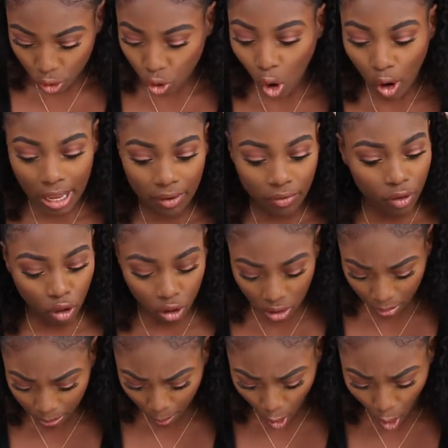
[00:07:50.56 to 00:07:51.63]
not even
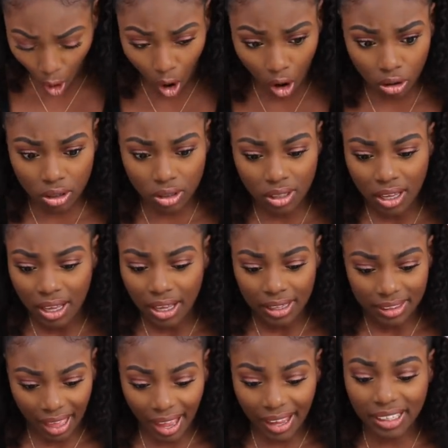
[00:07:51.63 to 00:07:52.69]
on the box.
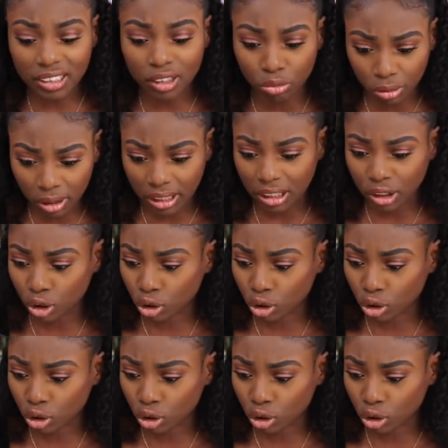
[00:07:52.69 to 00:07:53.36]
That is really